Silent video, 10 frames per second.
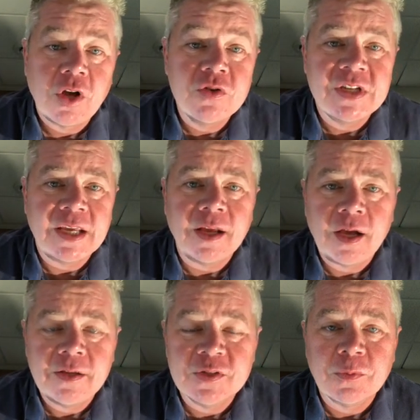Goatee
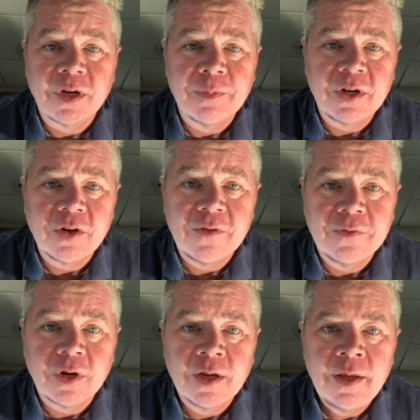is what I'm going to go
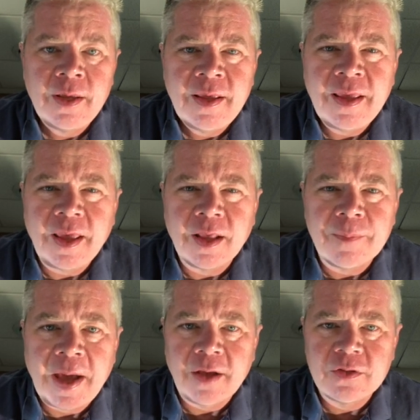for, and
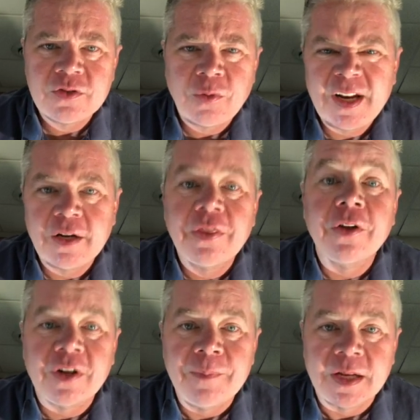about 20 to
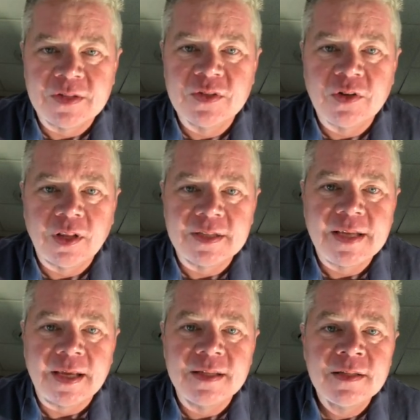30 minutes is all it
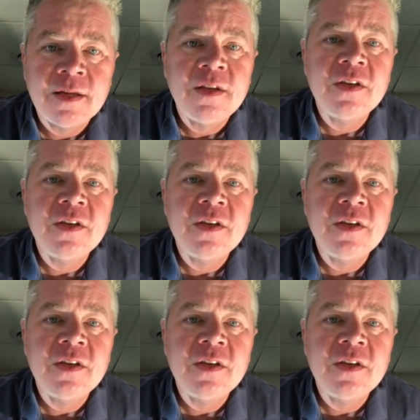takes.